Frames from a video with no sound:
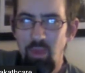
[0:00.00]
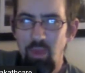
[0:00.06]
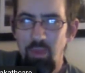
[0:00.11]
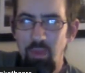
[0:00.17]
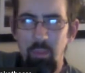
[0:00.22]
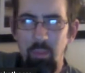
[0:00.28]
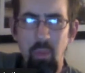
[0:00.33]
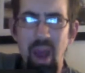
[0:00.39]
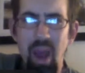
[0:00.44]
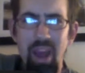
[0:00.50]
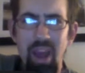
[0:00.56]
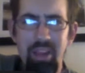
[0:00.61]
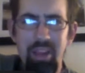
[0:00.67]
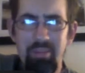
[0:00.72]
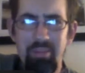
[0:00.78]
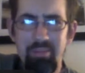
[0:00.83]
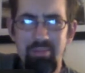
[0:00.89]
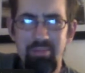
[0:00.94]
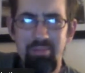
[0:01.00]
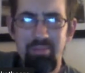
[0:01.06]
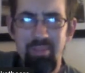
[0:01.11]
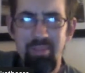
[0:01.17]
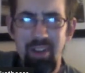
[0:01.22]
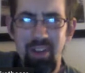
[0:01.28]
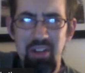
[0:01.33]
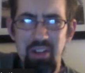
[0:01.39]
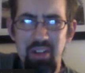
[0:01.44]
Why?
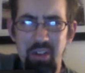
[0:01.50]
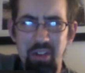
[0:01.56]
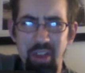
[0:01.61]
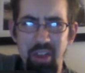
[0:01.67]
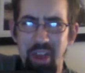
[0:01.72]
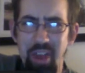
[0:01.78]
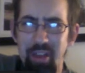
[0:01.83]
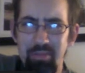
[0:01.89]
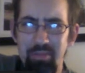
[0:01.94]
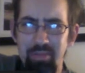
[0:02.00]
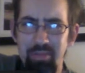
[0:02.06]
How do you know that?